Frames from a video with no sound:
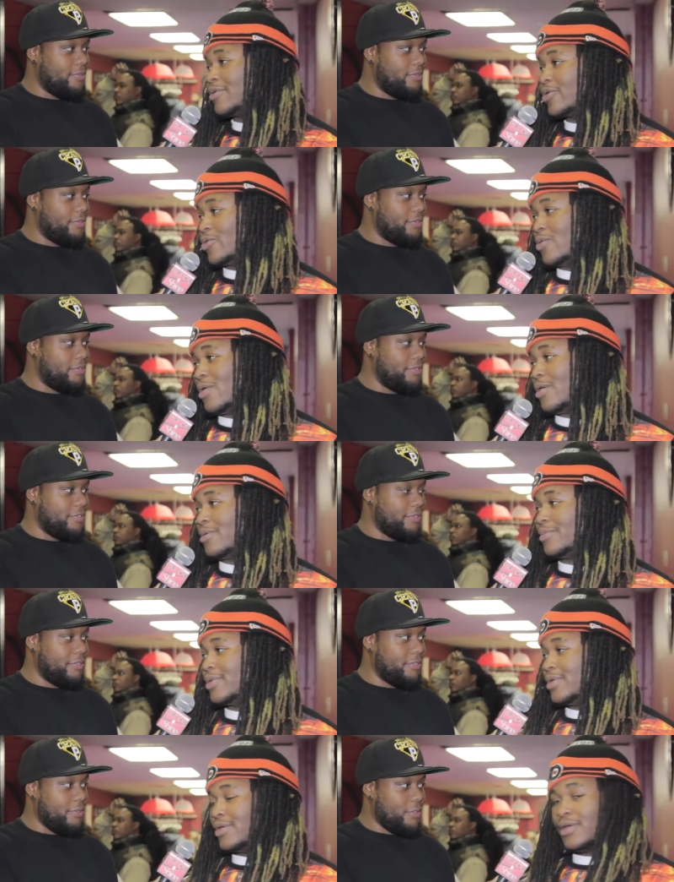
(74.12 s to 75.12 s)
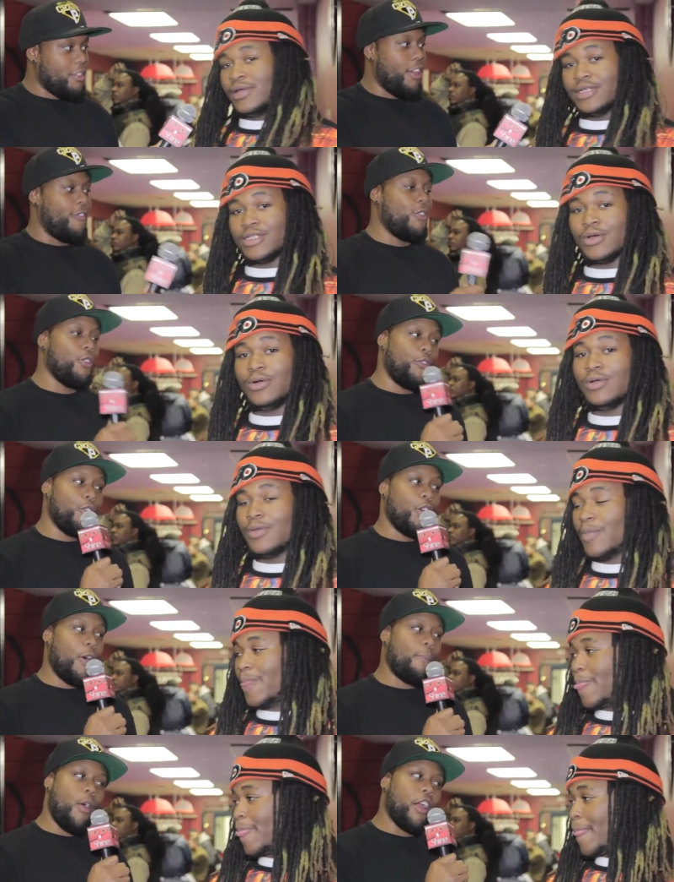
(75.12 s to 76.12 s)
Speaker 1: we grew up. If so, you if you're
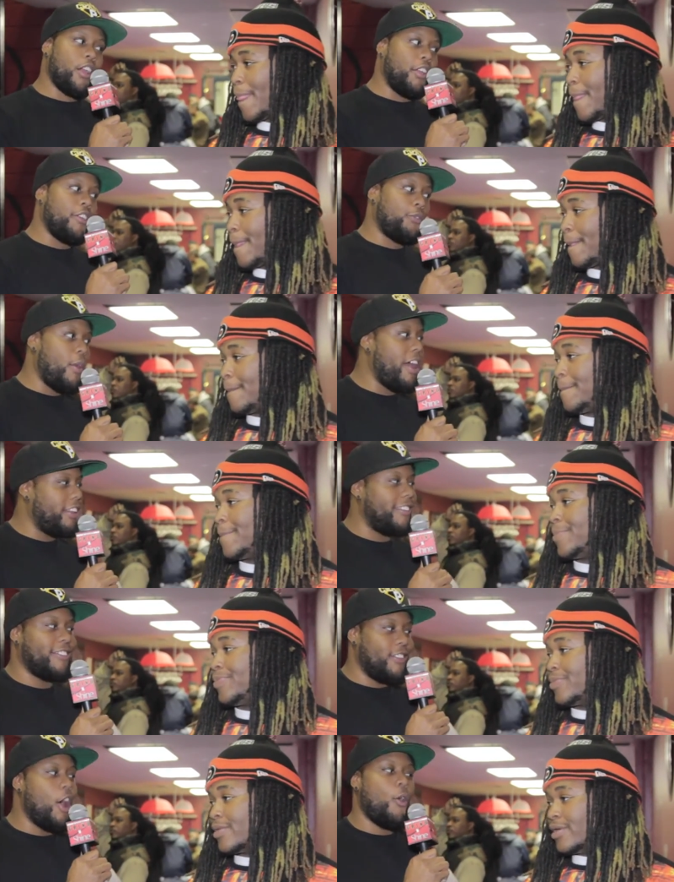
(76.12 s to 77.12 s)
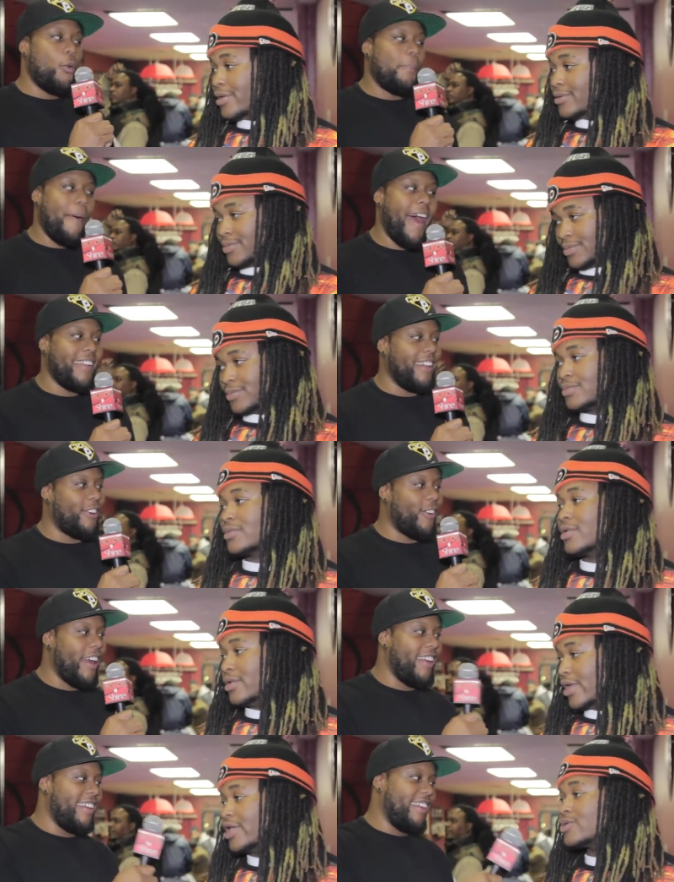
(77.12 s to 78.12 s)
gonna bring it this way, just know we bought that,
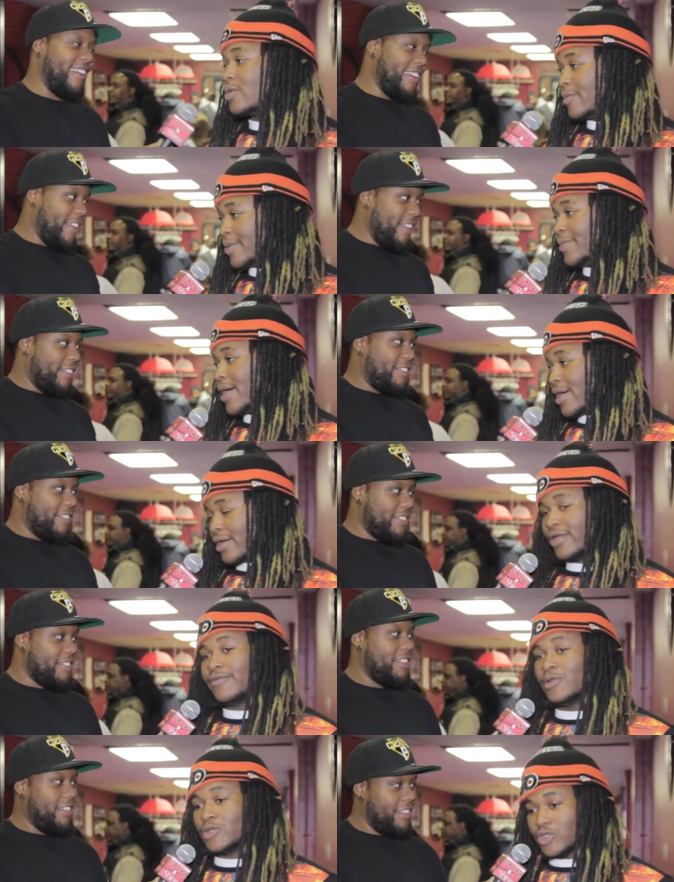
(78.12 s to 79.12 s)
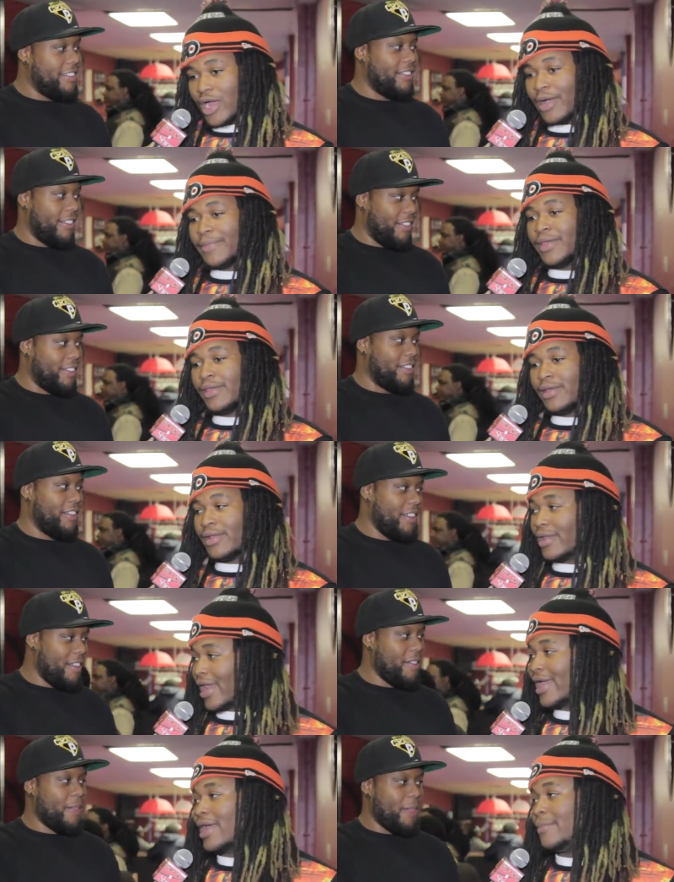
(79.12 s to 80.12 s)
right? That's what we bought. If you try me
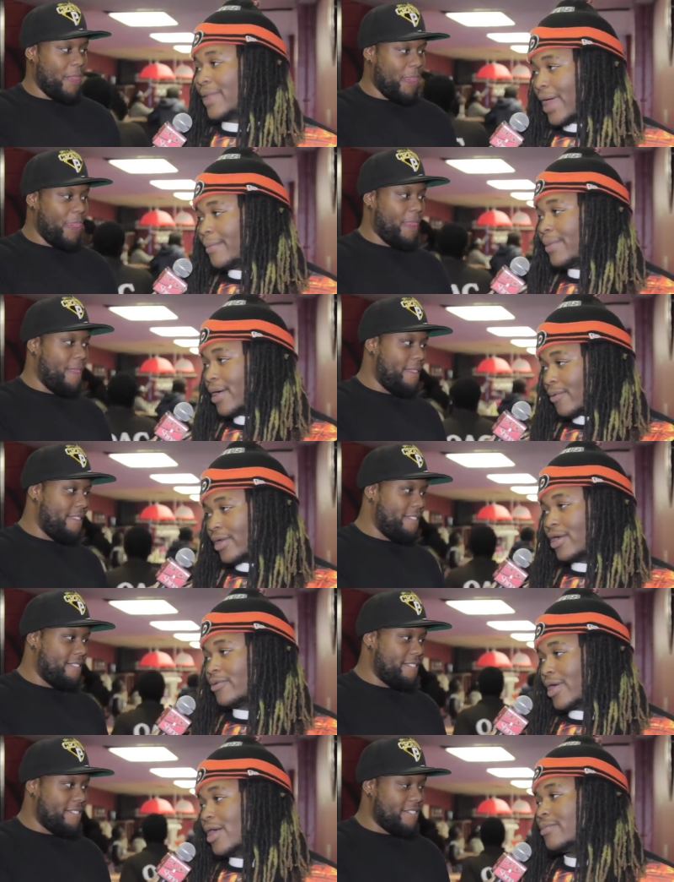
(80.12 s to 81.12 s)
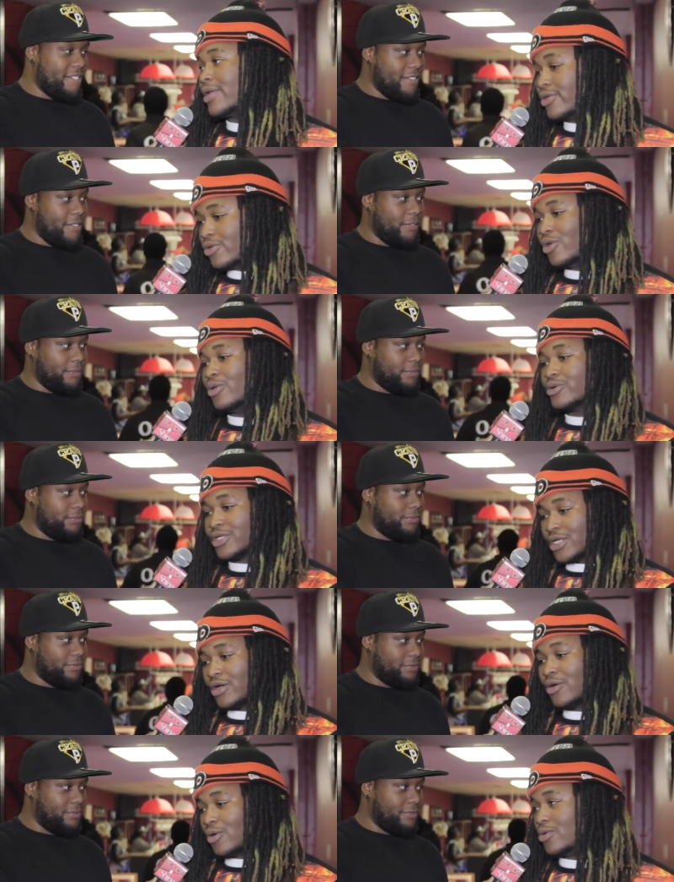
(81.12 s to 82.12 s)
like
Speaker 2: I'm not about what I rap, then you gonna see
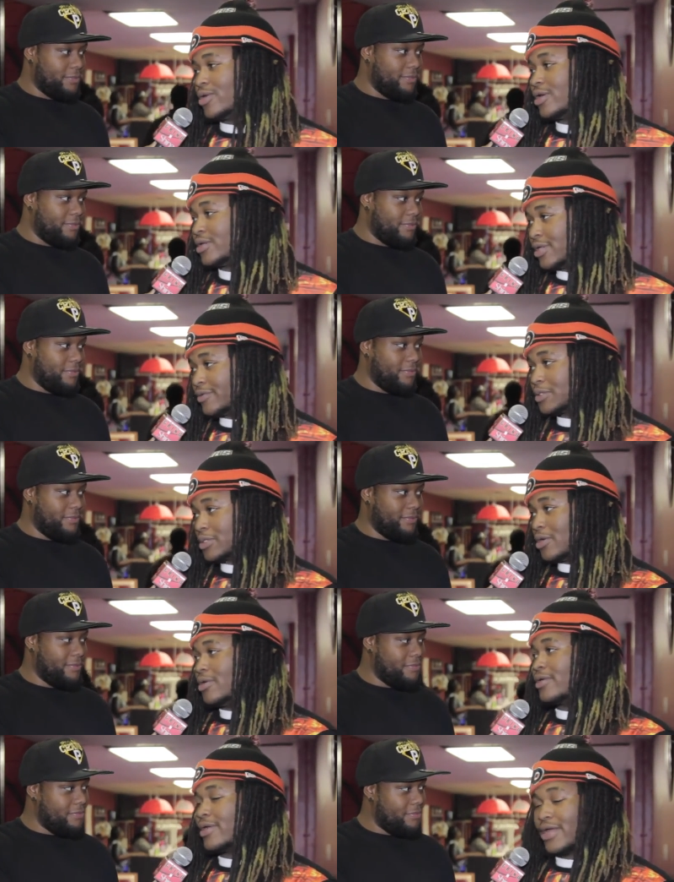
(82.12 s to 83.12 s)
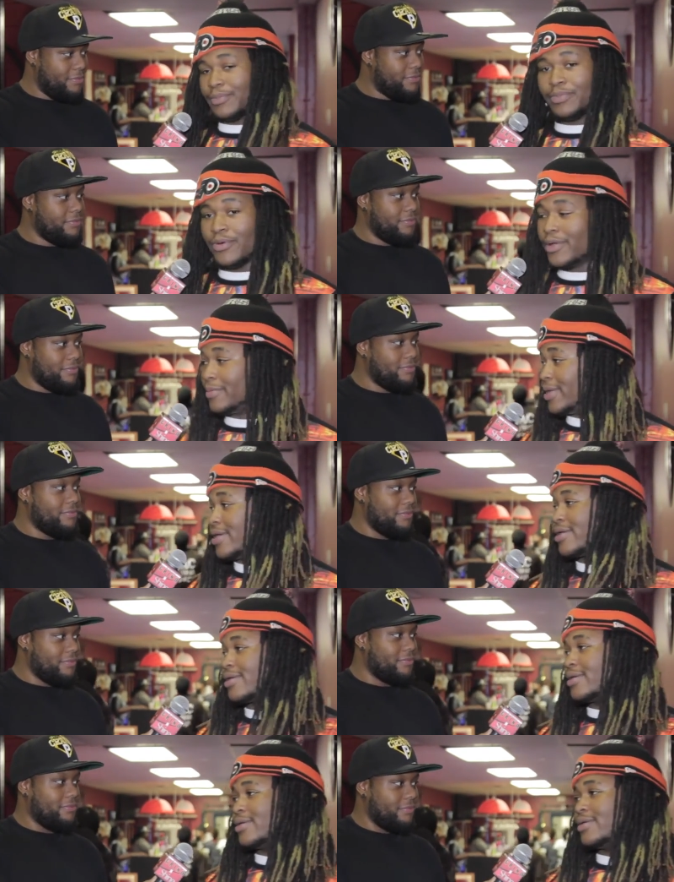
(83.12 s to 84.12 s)
a whole nother different story. That point blank.
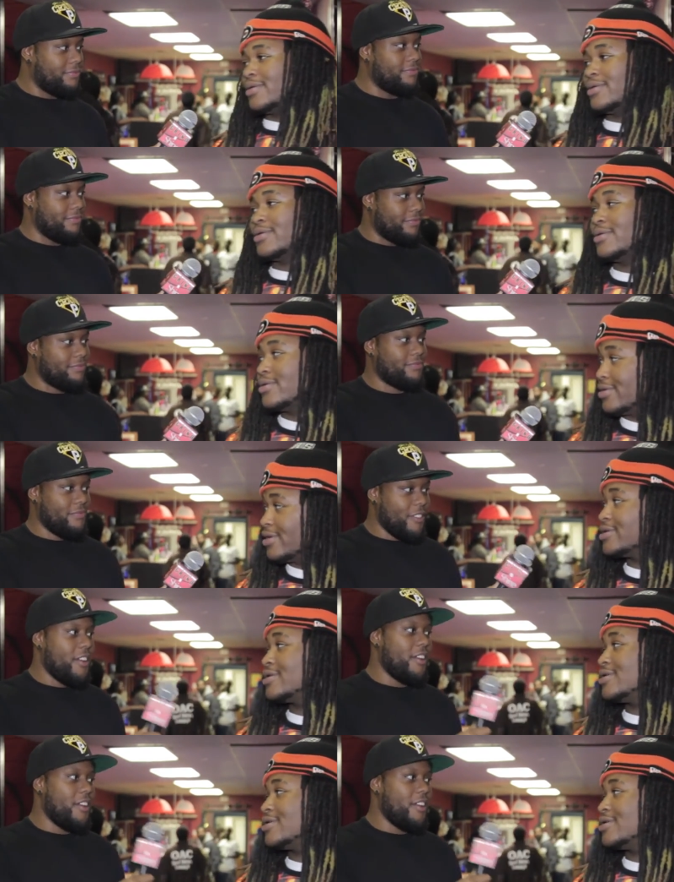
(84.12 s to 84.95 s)
Speaker 1: Mm. Yes,